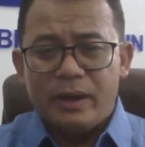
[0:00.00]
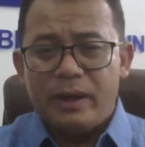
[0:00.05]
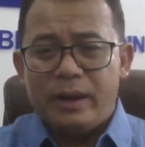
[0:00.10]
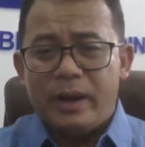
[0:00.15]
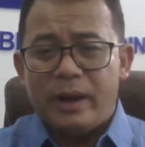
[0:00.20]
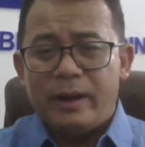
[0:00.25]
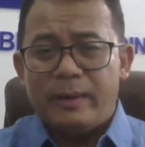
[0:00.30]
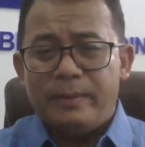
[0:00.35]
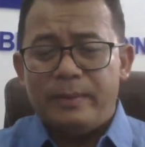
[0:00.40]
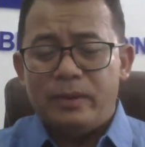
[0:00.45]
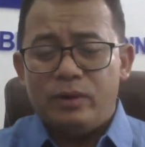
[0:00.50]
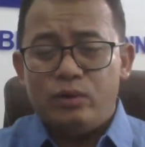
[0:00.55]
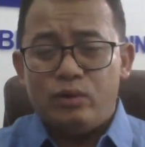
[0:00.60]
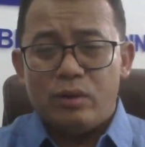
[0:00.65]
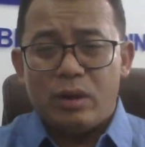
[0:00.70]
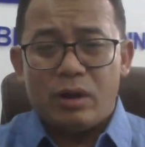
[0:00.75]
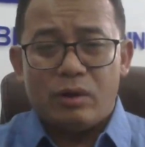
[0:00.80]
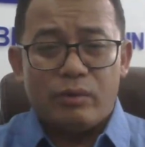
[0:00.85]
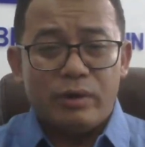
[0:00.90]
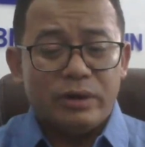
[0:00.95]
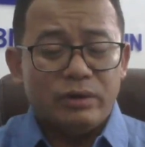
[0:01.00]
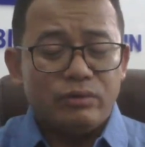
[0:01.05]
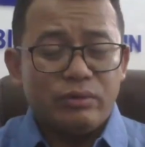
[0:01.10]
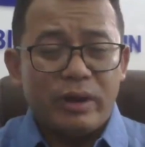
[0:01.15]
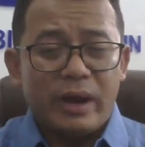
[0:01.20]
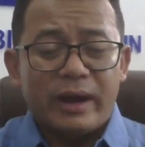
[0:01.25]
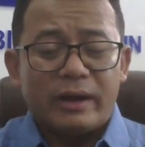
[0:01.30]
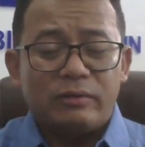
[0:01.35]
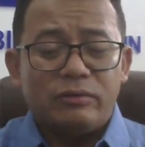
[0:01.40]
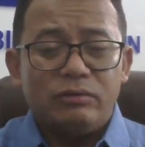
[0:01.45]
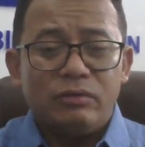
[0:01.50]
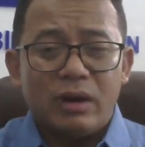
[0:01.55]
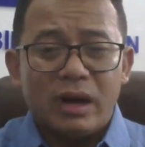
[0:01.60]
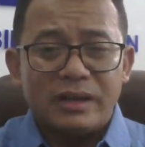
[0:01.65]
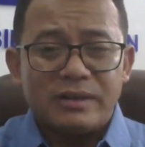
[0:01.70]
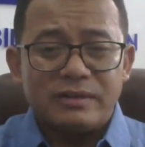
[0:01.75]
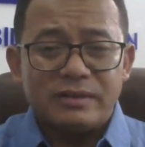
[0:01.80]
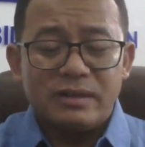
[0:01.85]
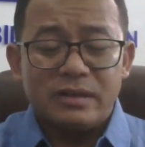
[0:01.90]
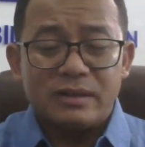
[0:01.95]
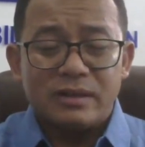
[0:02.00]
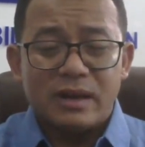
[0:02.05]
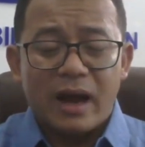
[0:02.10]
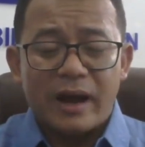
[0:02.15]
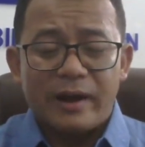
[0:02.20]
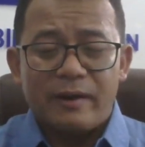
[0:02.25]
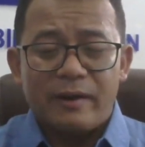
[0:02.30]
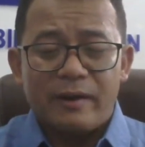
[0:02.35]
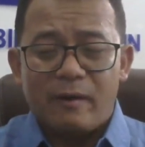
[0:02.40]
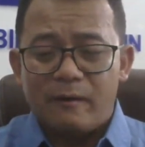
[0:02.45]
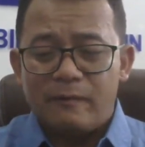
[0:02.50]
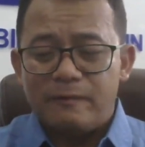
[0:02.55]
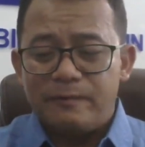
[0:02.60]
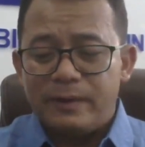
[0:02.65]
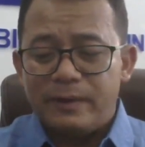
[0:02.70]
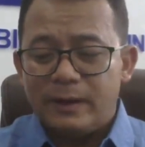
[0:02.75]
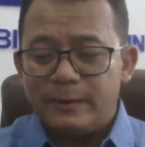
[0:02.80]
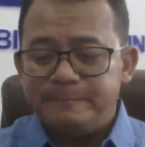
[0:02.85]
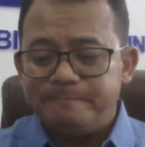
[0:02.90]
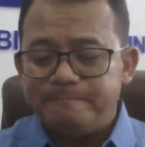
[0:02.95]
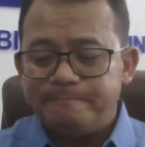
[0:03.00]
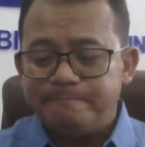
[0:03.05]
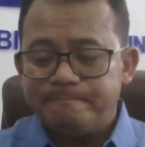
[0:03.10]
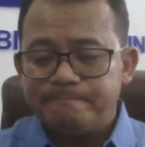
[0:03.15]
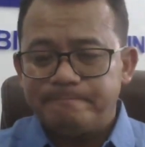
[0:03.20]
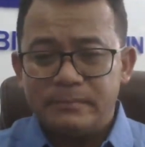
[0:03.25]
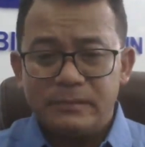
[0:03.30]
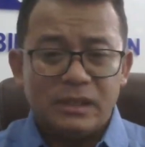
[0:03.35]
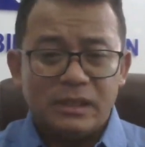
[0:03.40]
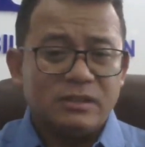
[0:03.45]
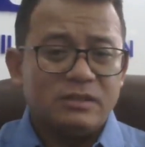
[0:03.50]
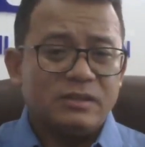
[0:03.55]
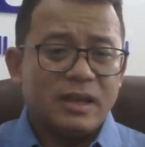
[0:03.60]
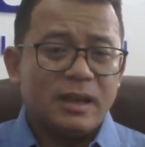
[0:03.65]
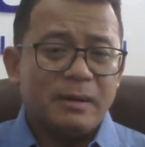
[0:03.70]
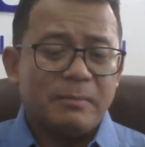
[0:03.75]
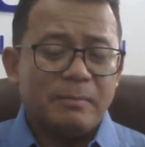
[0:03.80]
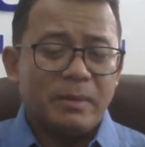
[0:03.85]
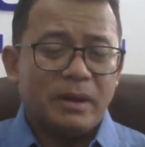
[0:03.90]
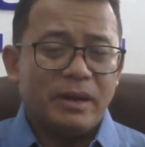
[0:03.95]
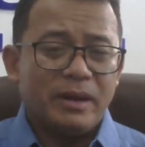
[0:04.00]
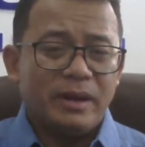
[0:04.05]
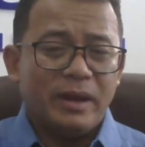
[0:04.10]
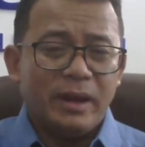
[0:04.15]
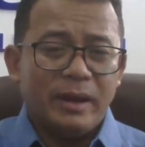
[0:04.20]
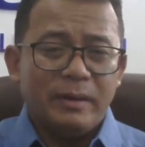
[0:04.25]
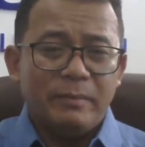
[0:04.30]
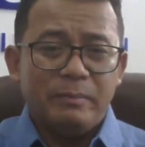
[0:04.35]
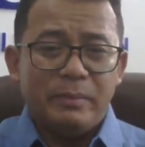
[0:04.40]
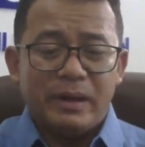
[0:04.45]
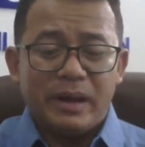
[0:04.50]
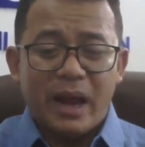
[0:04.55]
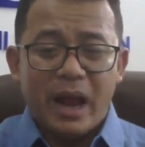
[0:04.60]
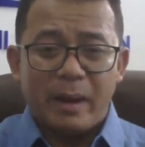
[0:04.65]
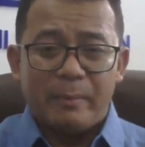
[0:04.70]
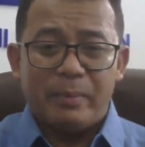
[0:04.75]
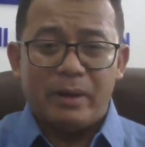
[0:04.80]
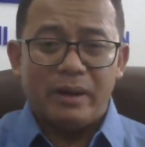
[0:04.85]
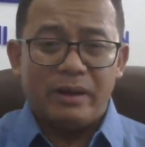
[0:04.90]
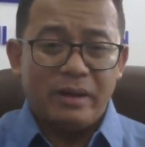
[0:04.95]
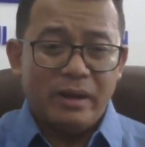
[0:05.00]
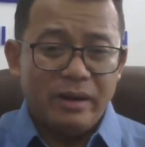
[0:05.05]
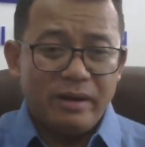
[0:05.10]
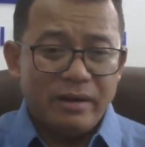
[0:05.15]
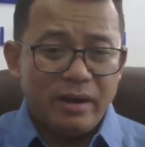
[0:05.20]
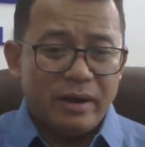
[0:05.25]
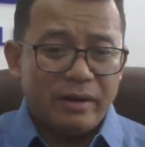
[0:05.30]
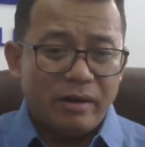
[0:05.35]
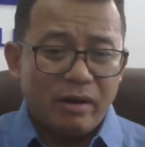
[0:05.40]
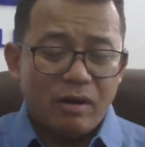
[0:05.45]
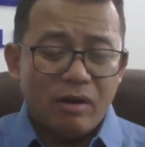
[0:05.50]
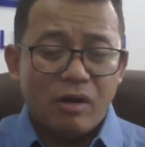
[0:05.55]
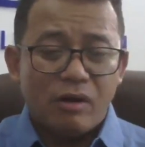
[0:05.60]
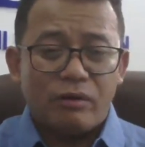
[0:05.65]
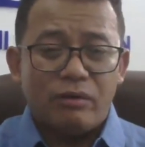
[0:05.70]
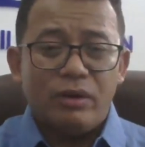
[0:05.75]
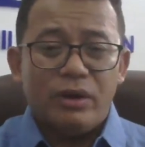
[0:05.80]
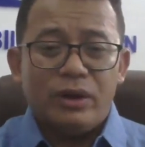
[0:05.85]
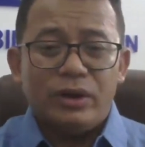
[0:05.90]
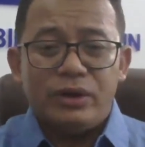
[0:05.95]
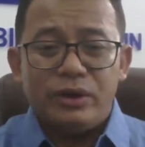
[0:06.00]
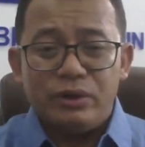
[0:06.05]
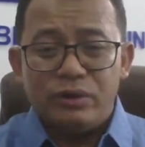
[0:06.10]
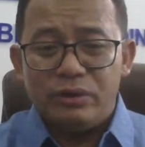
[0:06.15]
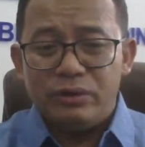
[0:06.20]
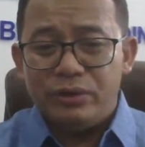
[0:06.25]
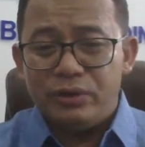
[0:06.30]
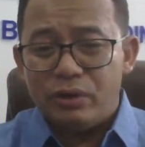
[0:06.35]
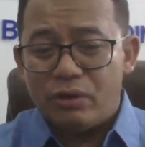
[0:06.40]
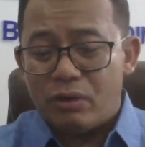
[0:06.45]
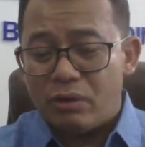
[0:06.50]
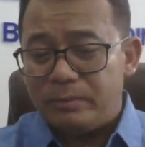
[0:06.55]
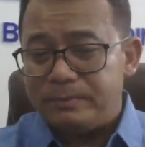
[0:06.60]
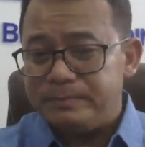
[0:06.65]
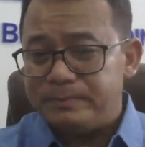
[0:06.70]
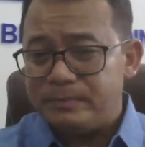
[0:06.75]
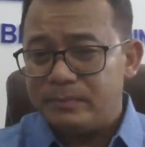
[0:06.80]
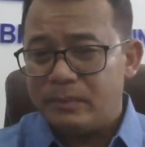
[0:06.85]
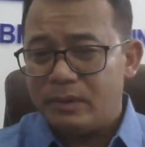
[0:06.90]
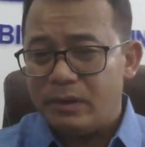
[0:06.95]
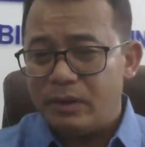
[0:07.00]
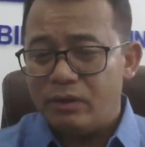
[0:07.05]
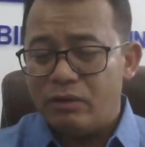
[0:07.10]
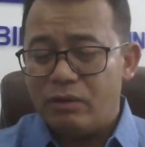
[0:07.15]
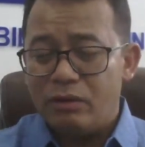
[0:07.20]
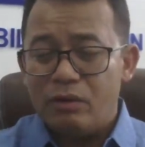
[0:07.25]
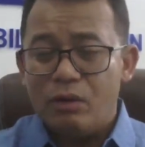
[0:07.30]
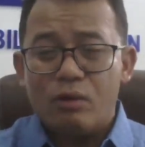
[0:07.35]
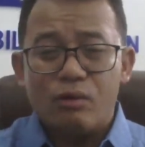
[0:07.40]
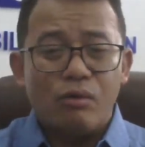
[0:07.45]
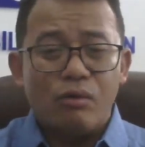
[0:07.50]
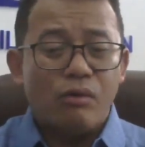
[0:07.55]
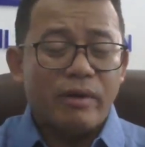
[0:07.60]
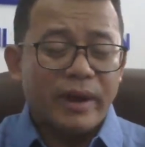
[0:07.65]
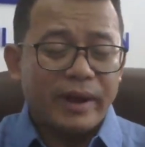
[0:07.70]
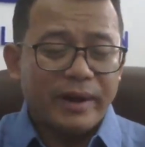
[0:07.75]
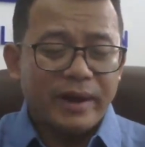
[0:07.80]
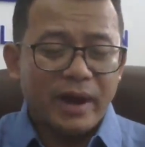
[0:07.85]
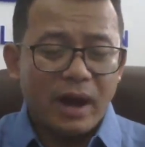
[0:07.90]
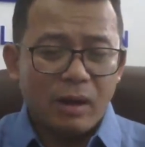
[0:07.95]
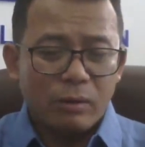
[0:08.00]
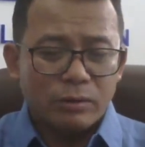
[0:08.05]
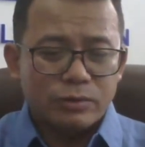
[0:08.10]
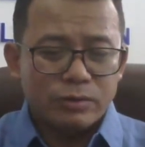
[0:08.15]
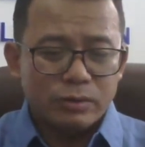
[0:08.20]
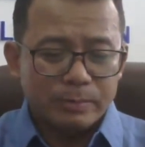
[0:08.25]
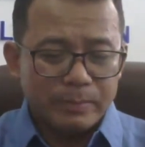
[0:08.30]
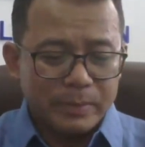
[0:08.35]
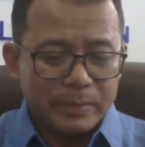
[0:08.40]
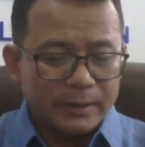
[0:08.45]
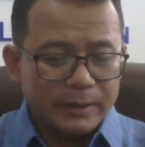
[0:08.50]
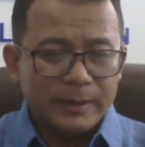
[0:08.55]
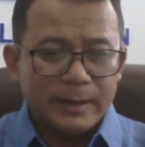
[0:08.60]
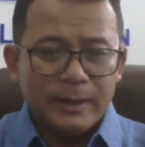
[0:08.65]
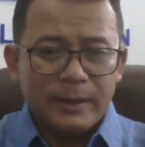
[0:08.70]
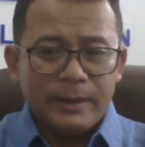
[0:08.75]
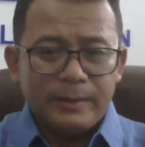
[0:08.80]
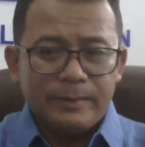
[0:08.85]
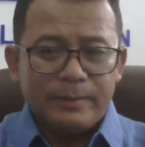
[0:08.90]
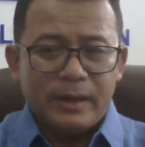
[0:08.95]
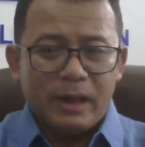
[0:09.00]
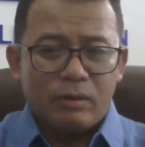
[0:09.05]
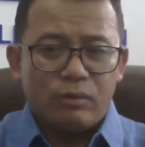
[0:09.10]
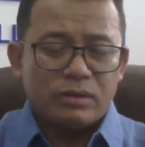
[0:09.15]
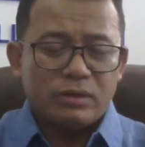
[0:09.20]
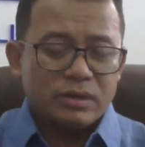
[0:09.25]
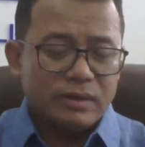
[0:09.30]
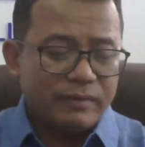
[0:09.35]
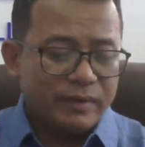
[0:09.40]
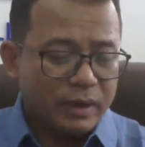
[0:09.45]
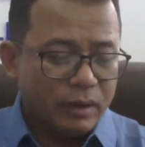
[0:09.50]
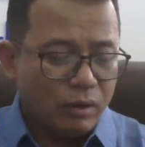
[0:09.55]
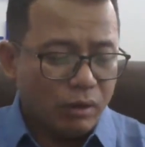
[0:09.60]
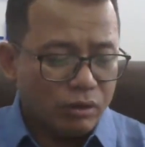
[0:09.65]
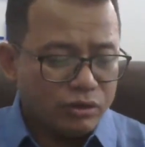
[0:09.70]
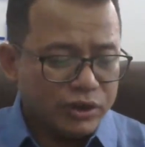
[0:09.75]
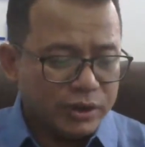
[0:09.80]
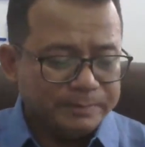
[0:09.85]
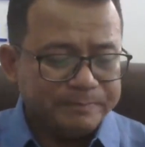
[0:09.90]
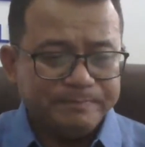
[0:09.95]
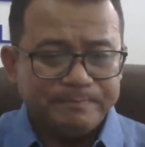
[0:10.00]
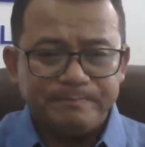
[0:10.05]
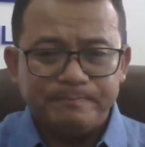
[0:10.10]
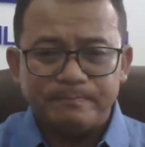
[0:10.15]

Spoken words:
and you are going to acknowledge this kind of the digital money being happen in and around your local area also, brother. That was a very awesome.